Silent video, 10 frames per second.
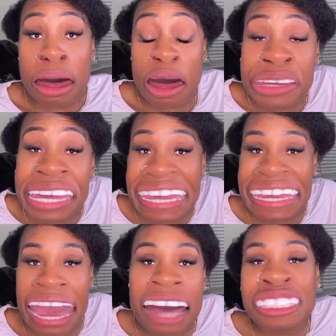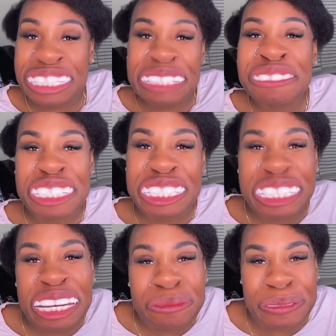Okay, I'll see if she's
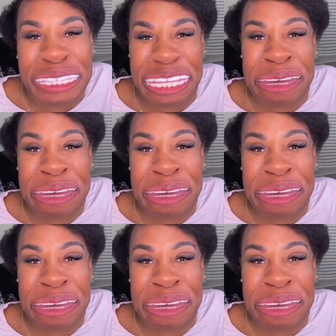done with